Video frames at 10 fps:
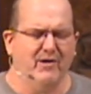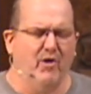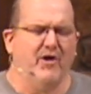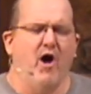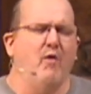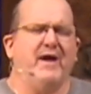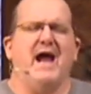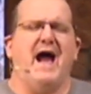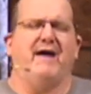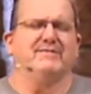Lord, all we
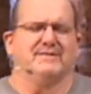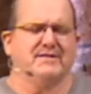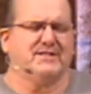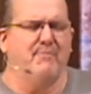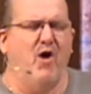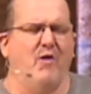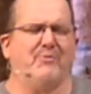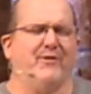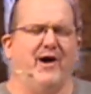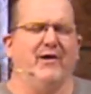have is a small
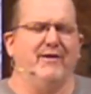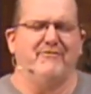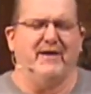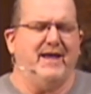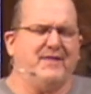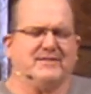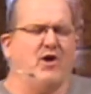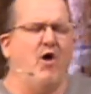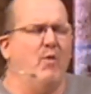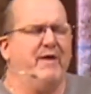prayer of faith. That's
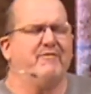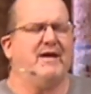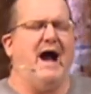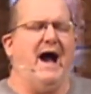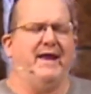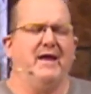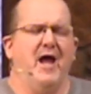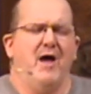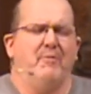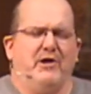all we've got.
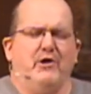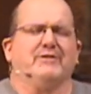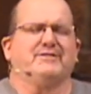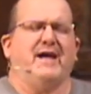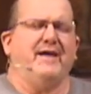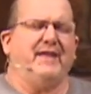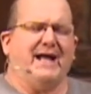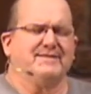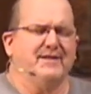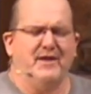But you say
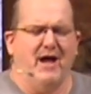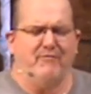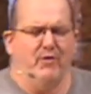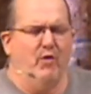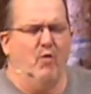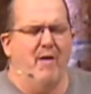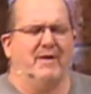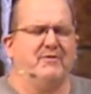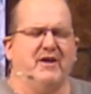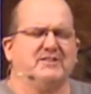that's enough. When the
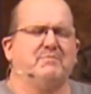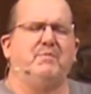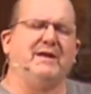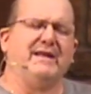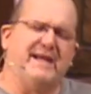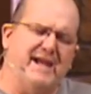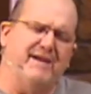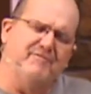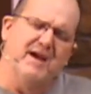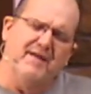woman just
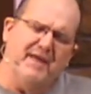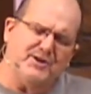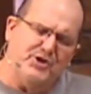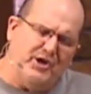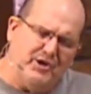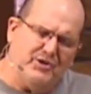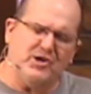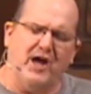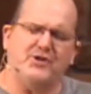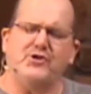believed that she could
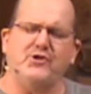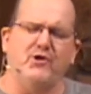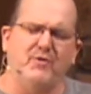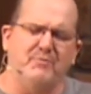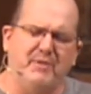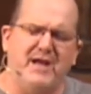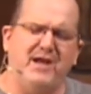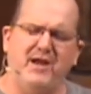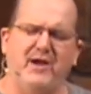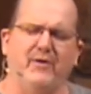touch you and be
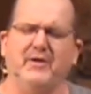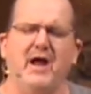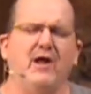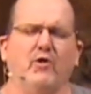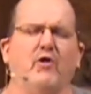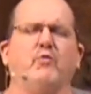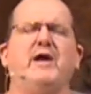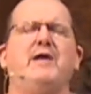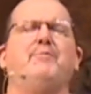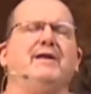healed, Lord,
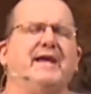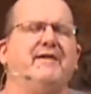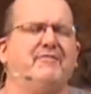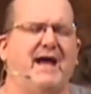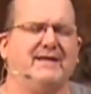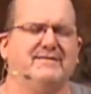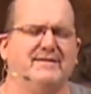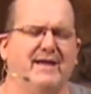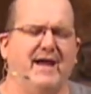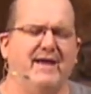we believe that
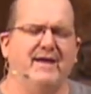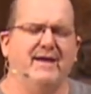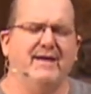today.